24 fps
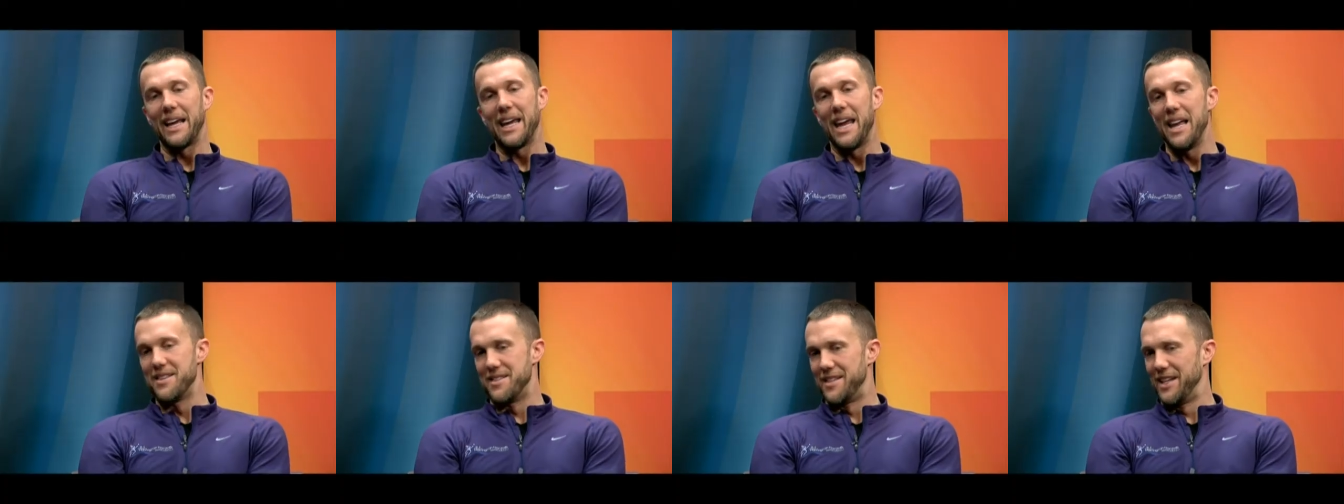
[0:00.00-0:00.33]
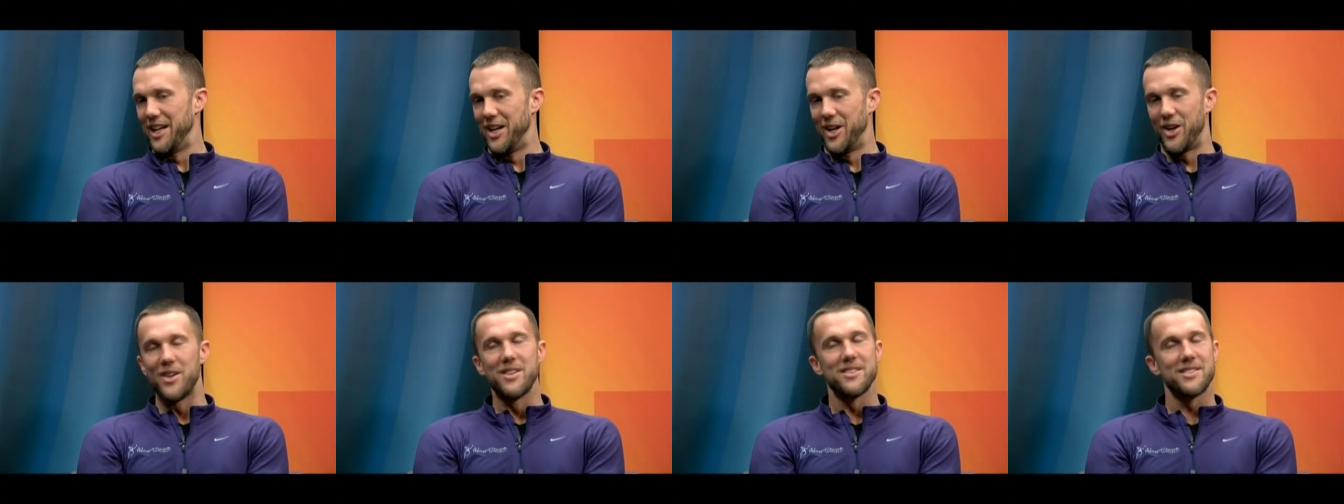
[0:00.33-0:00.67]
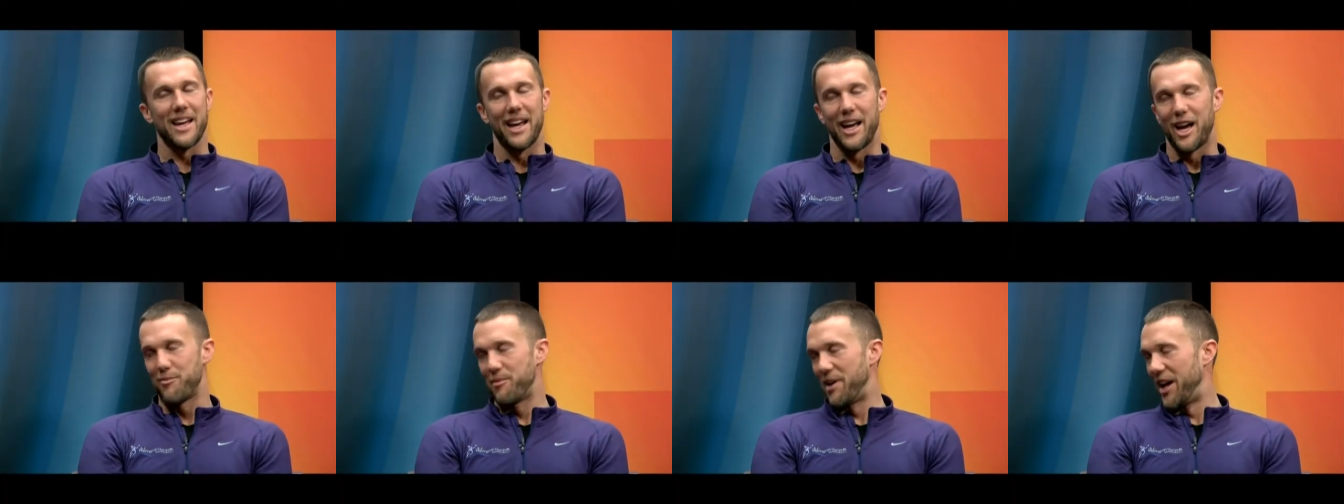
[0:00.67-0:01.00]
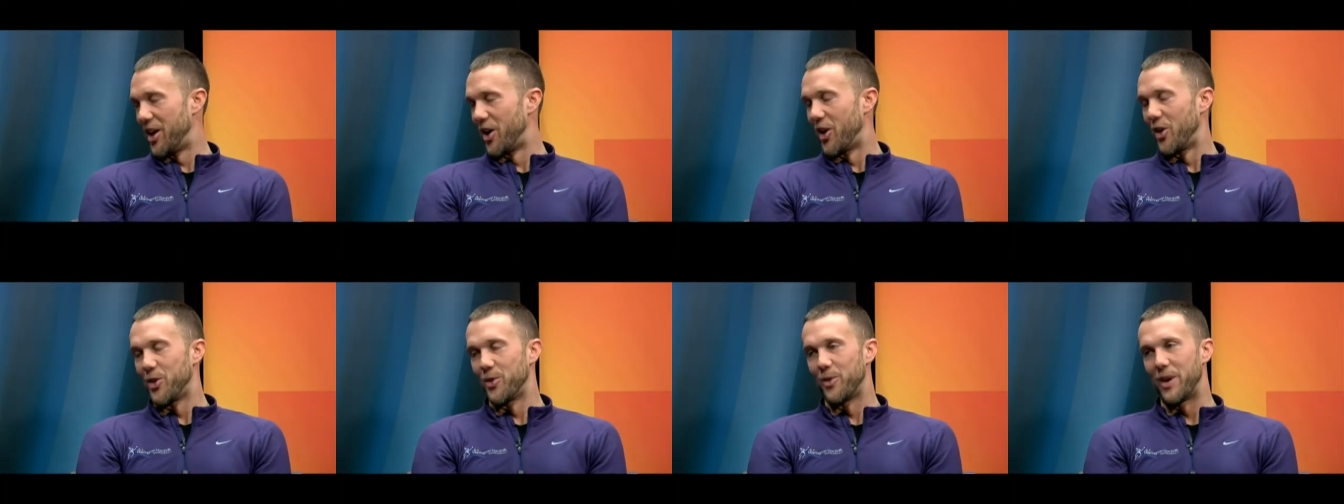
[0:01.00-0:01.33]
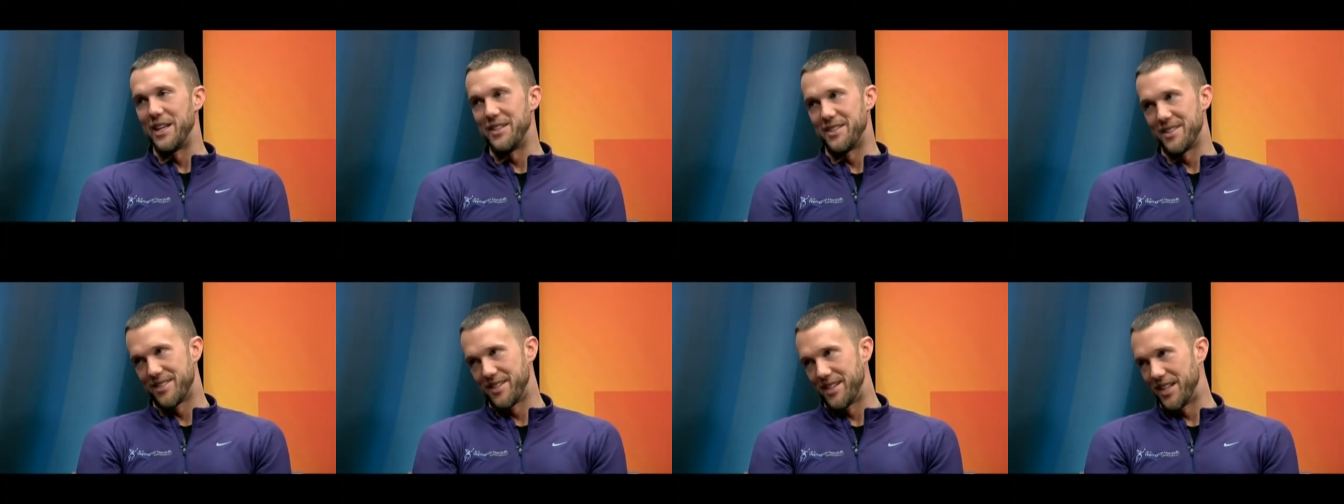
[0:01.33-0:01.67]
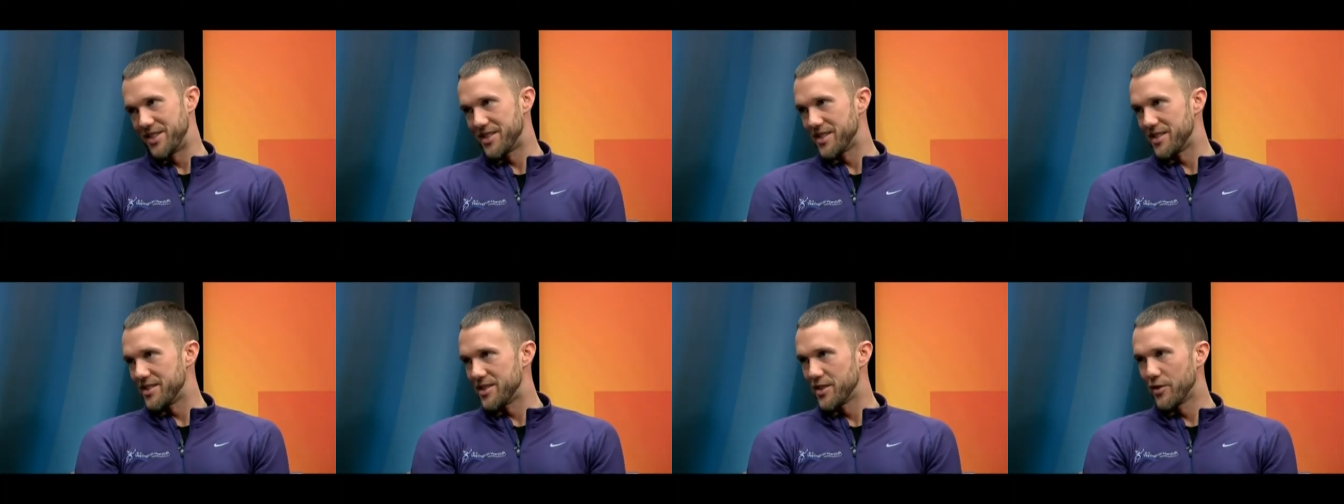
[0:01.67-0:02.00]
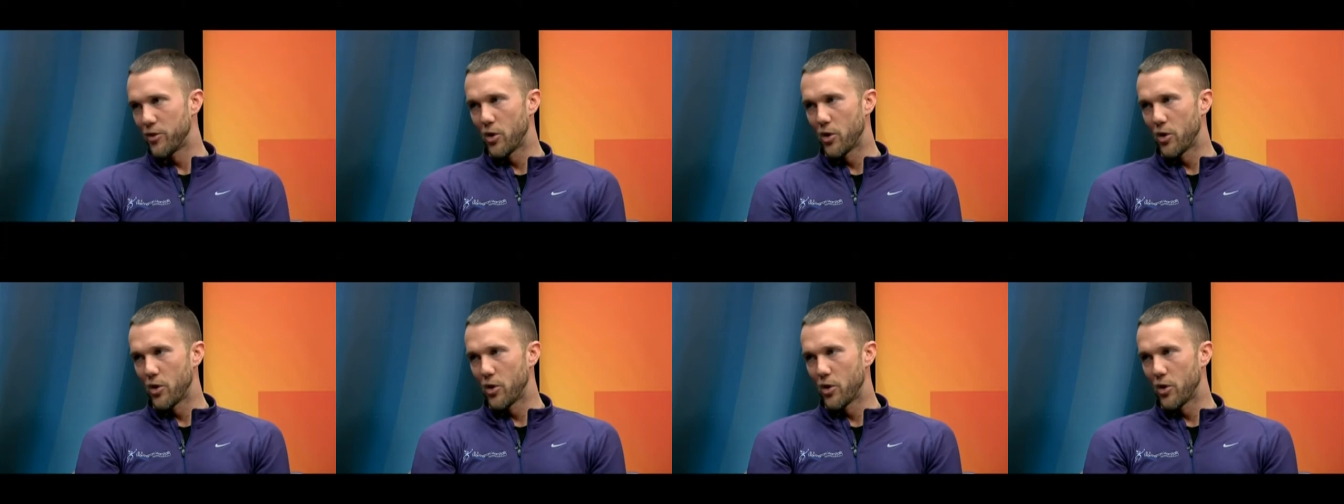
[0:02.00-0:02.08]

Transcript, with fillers: I can't sit here and say I made all the right decisions.